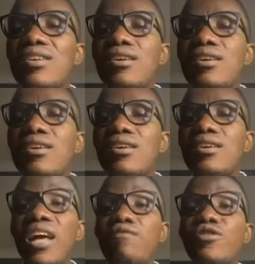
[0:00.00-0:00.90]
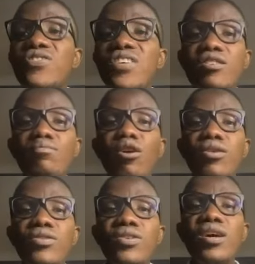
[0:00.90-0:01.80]
it was like that for six
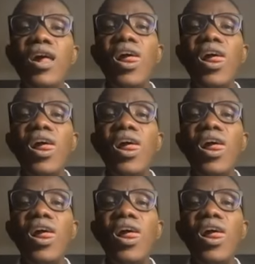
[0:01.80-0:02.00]
months.